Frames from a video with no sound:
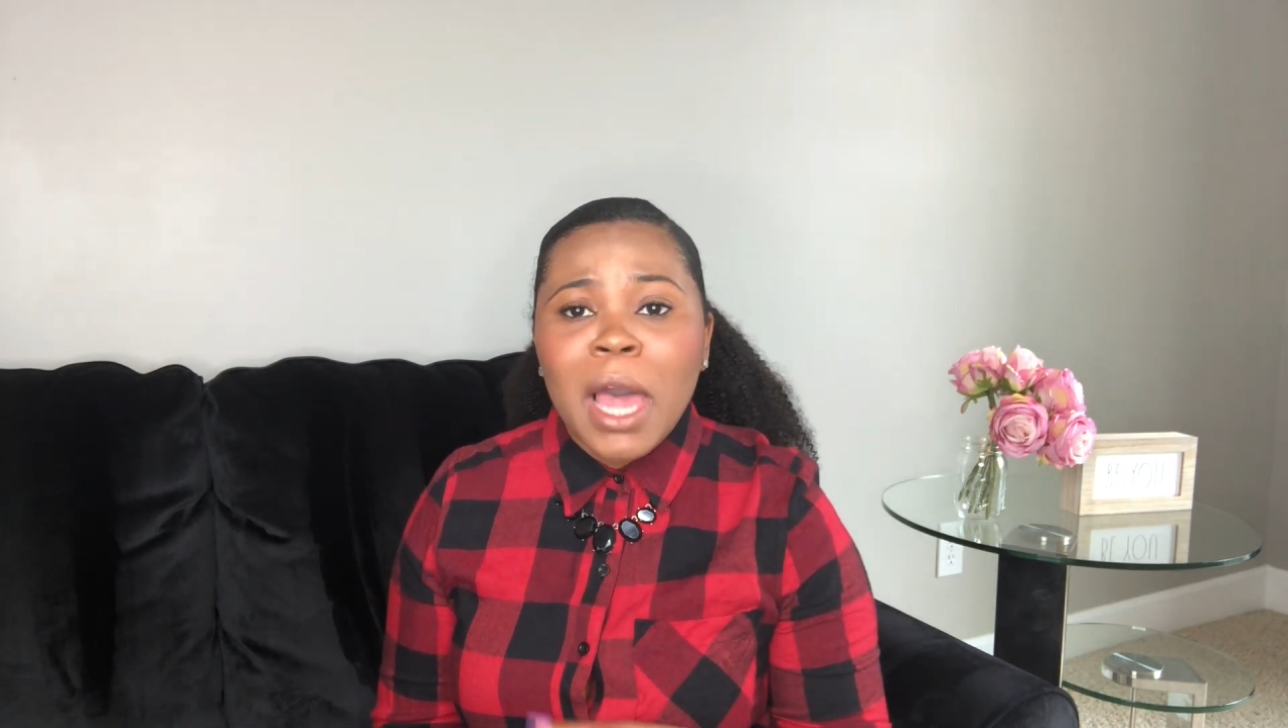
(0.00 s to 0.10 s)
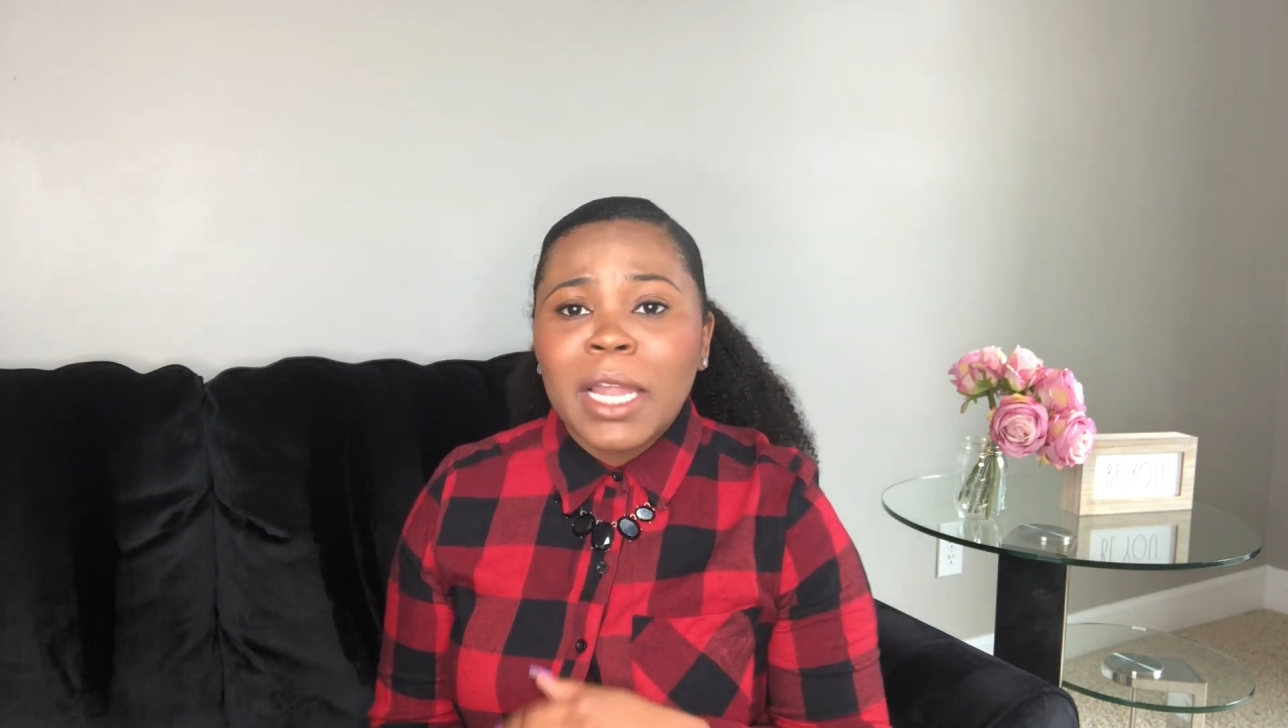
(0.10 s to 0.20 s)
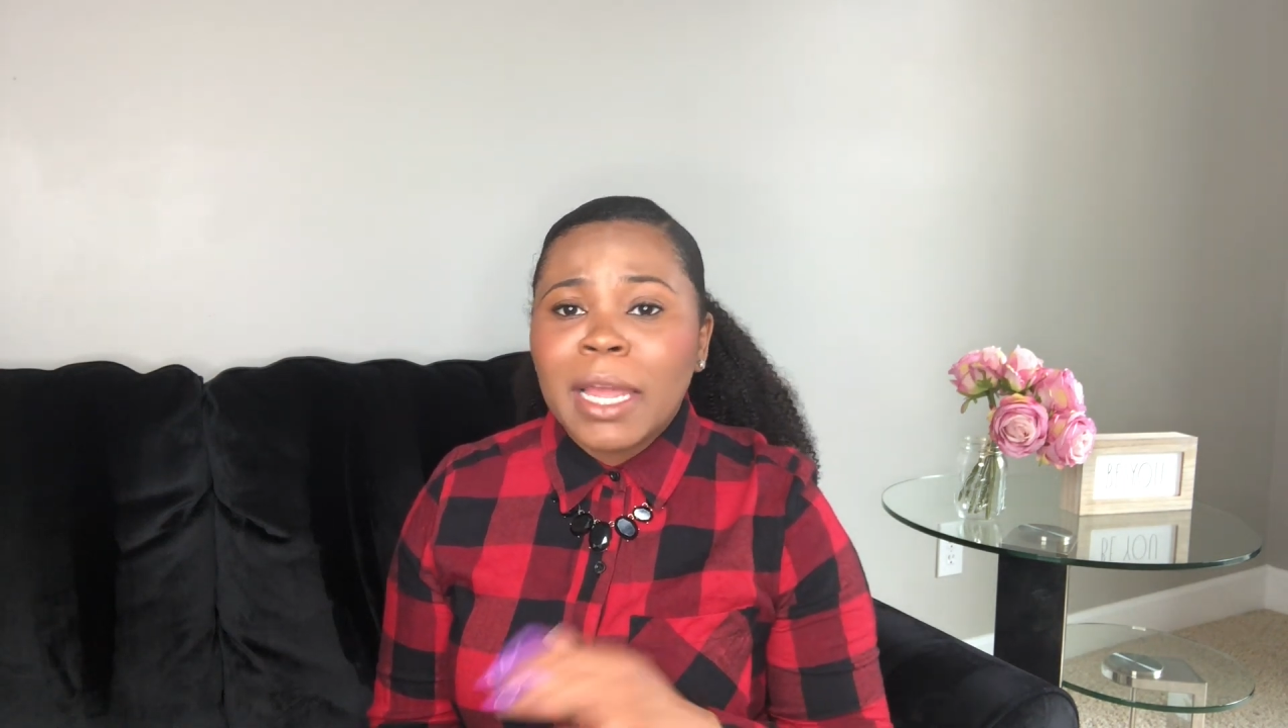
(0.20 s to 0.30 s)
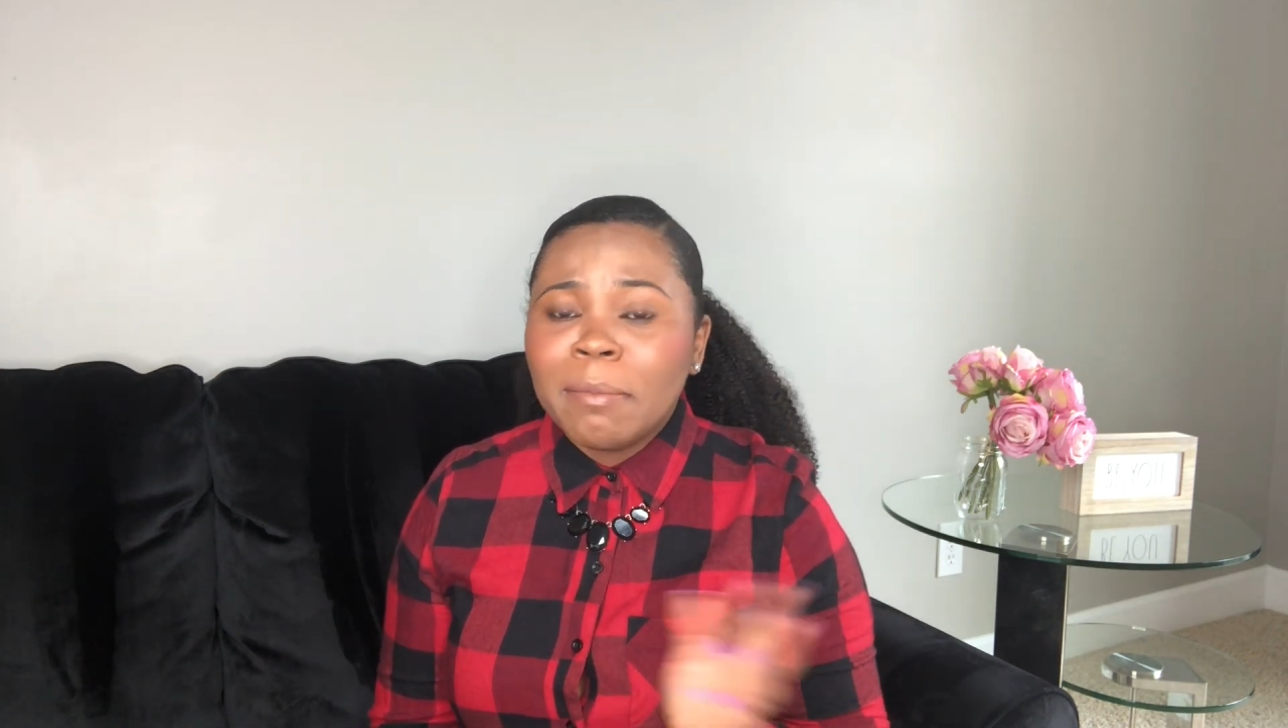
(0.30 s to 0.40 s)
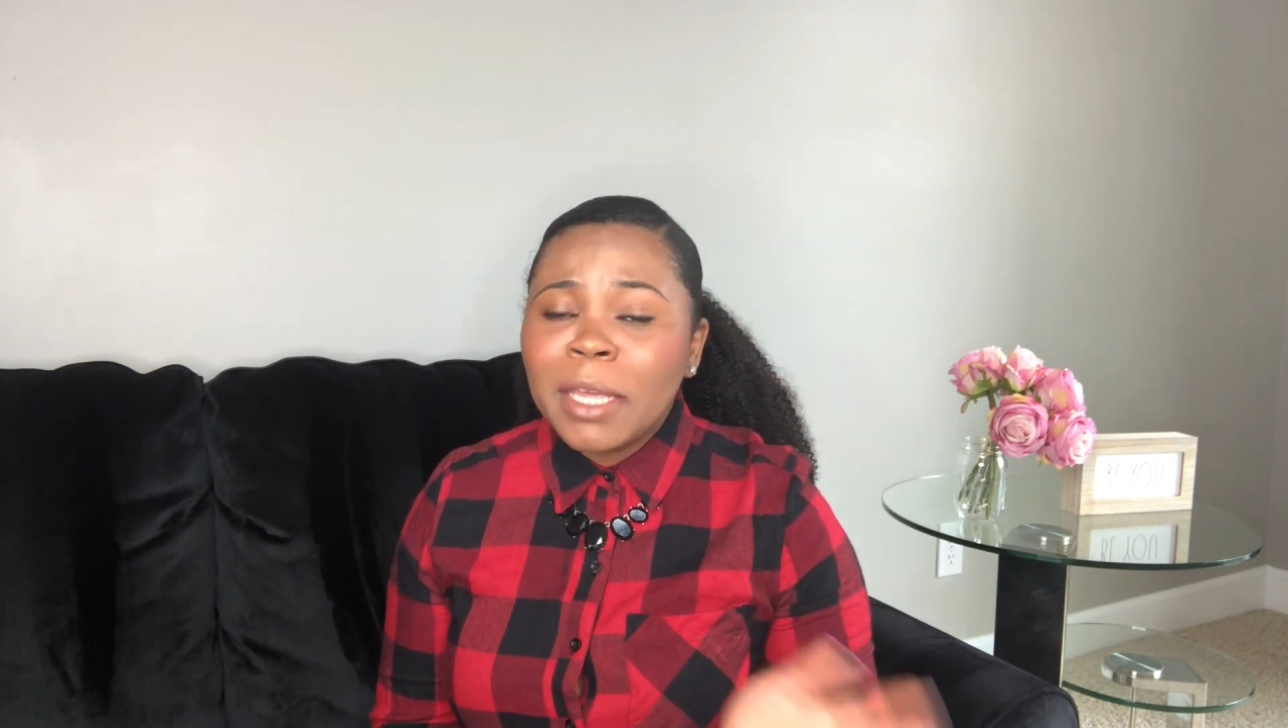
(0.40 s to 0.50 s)

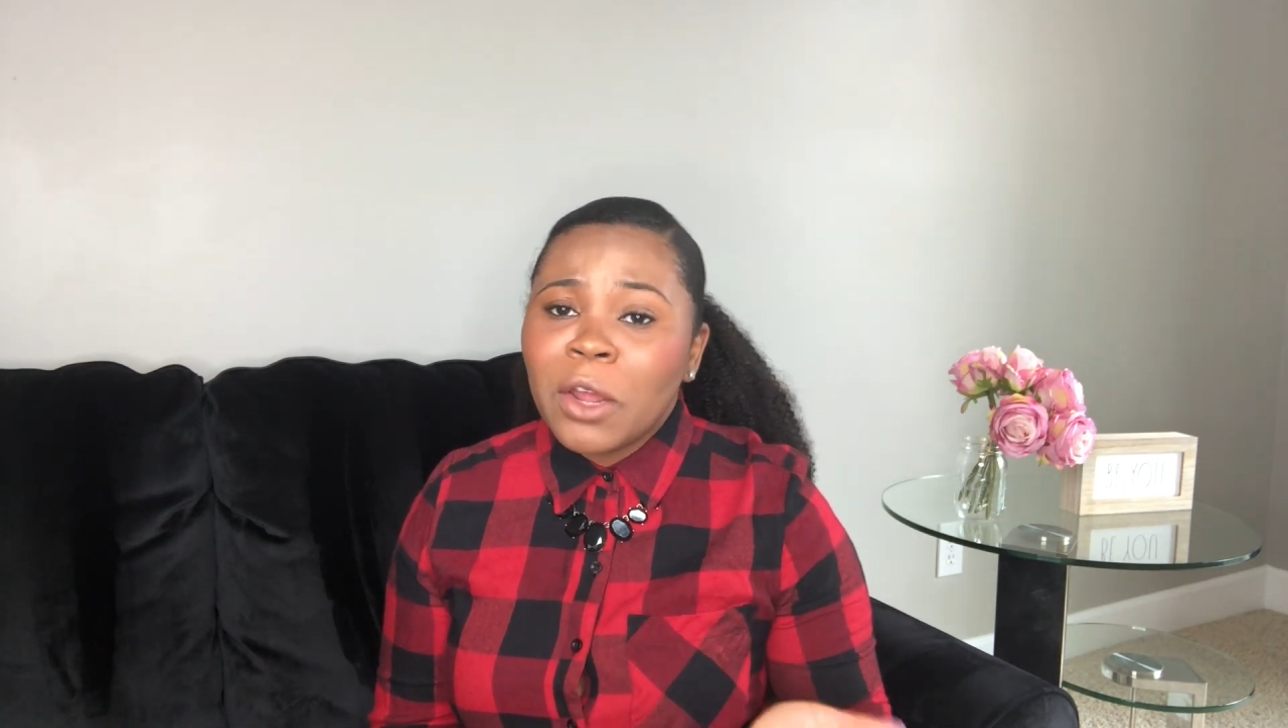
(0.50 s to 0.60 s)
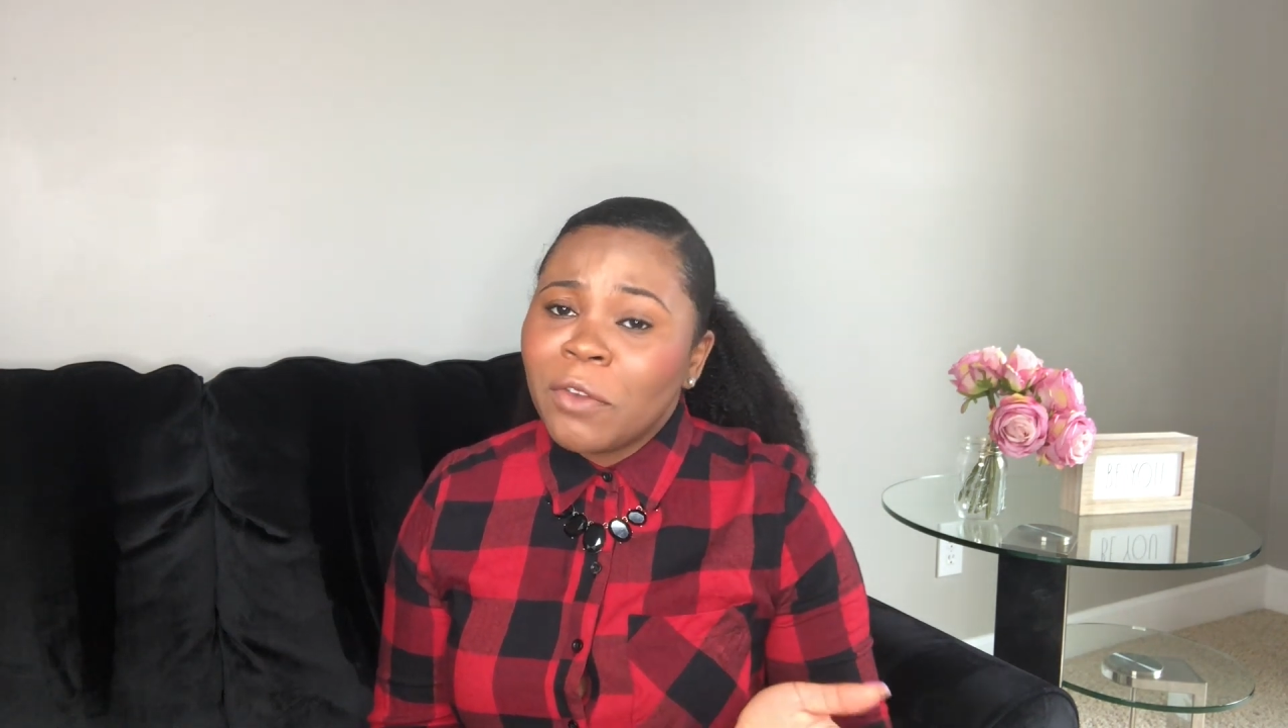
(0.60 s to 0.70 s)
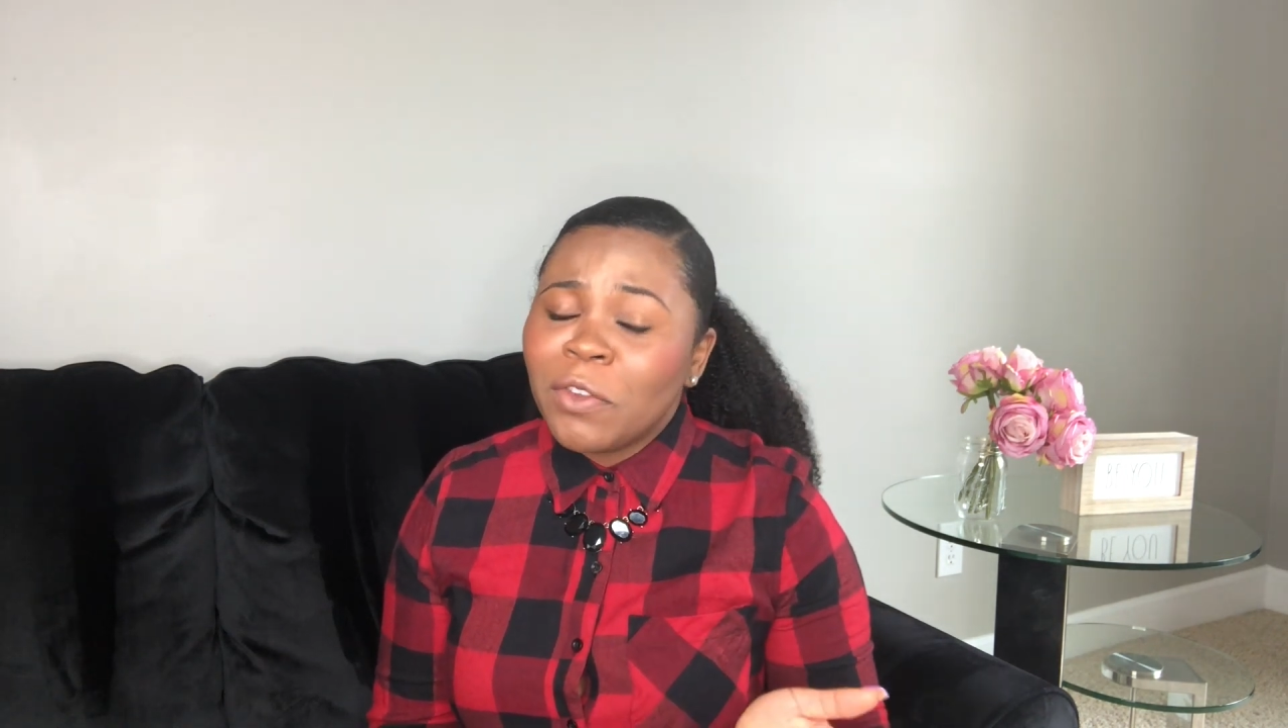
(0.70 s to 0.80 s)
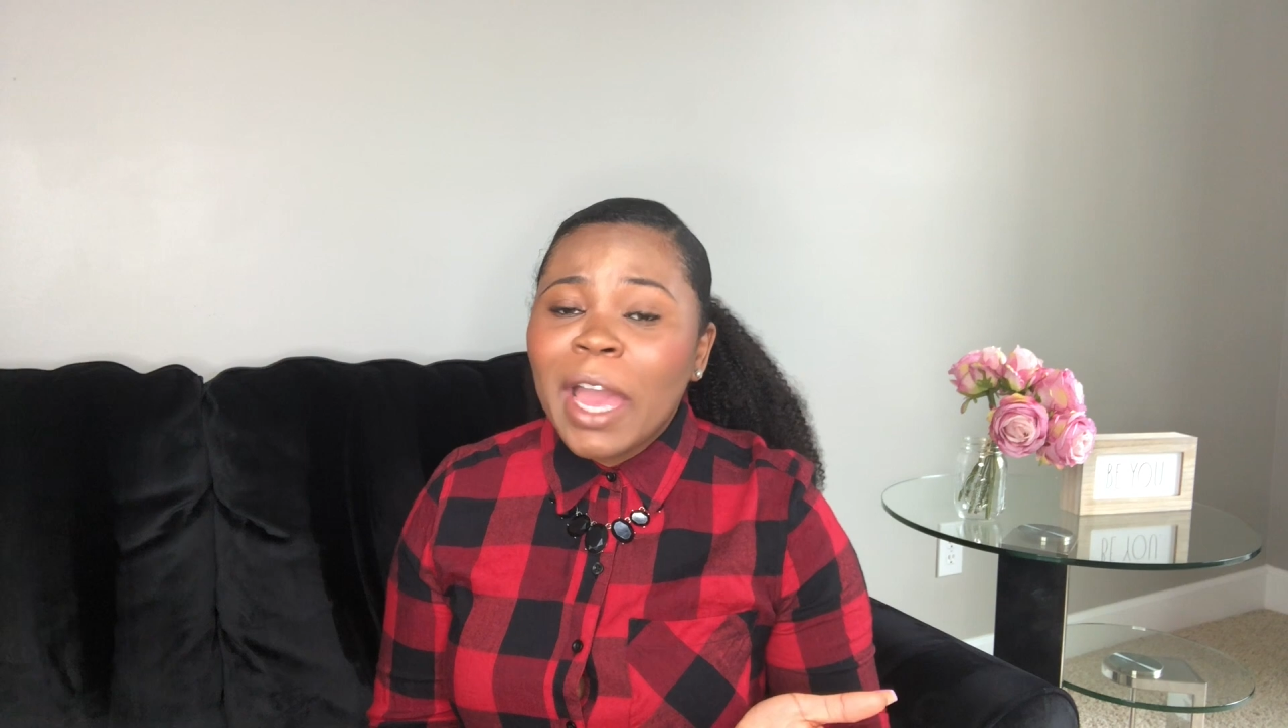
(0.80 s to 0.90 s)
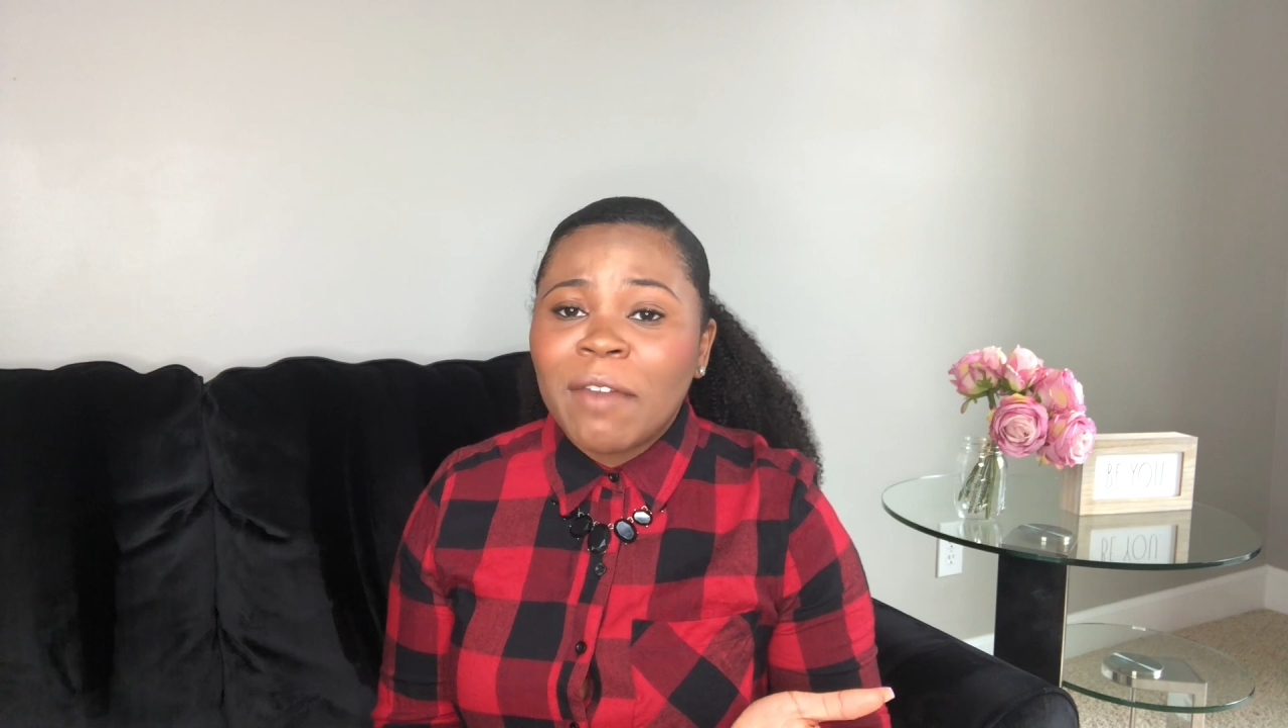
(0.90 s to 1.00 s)
Let me know
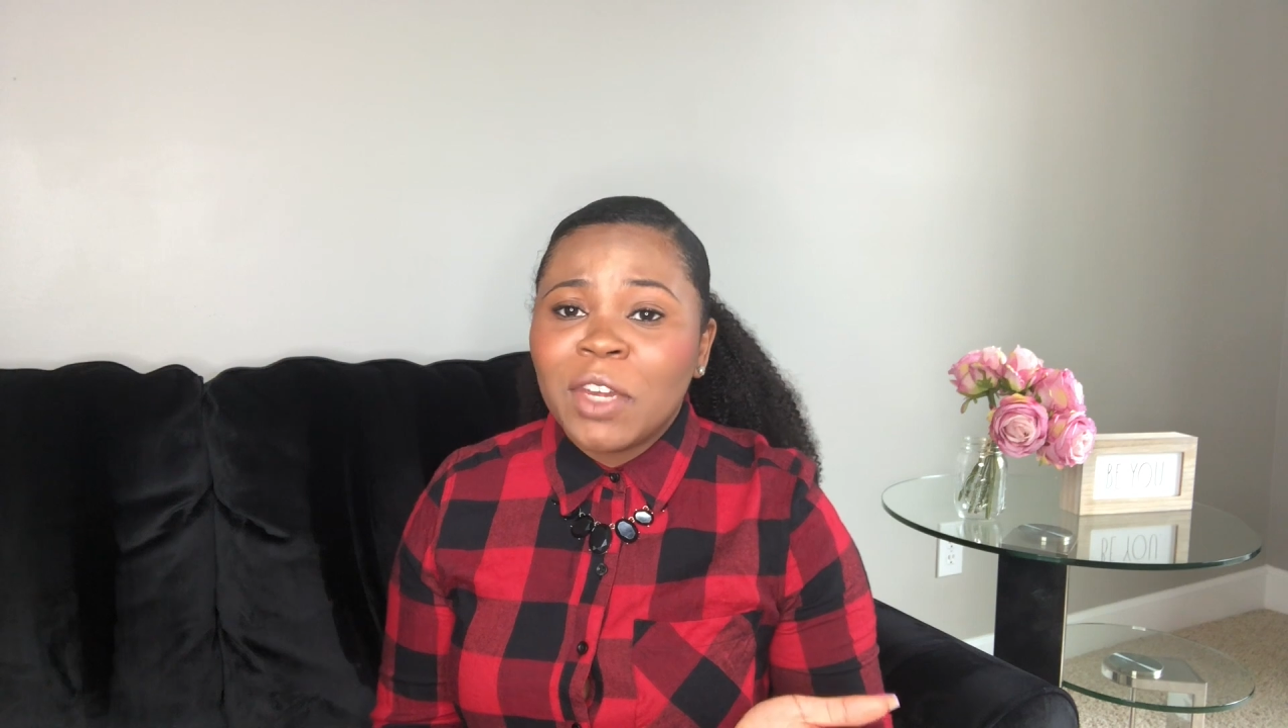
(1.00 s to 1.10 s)
if you have